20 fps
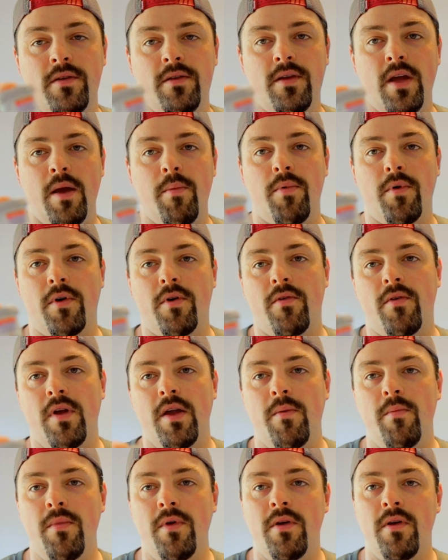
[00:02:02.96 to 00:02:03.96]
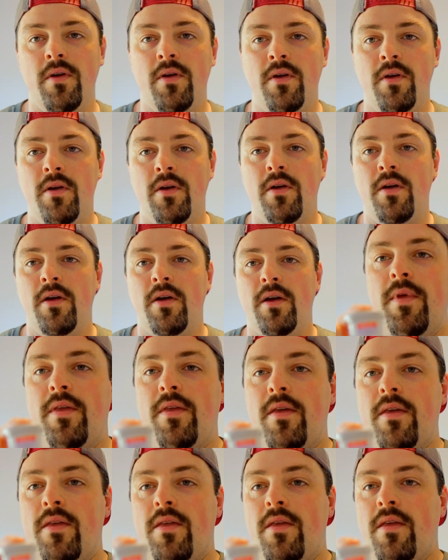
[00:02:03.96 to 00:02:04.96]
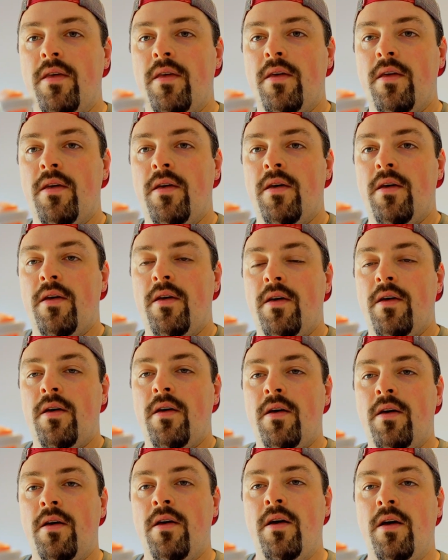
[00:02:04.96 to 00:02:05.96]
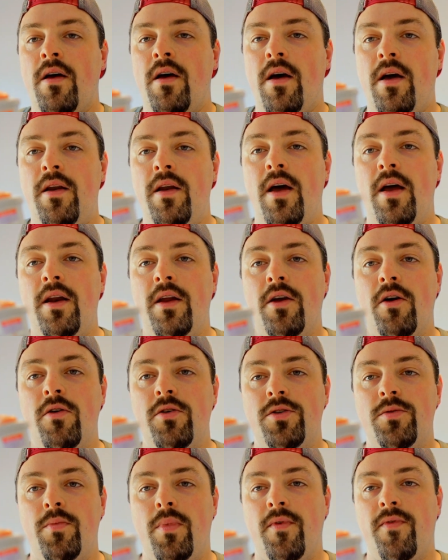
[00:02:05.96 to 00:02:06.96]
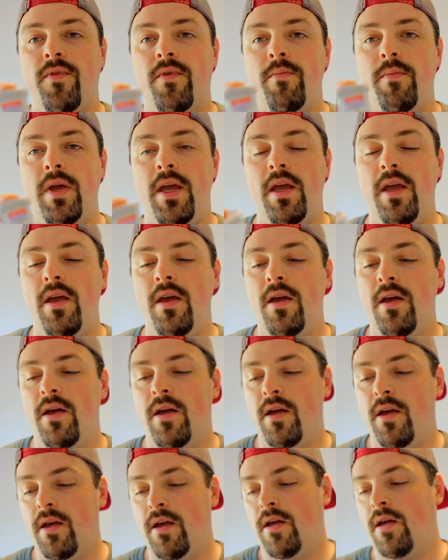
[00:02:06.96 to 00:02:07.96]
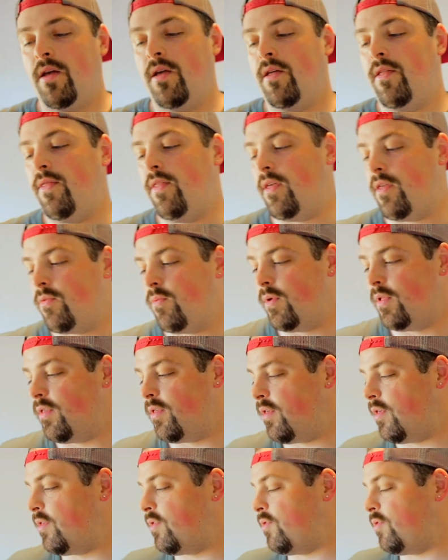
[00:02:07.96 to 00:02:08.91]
diaper cream. This is a non-negotiable for me. This one's a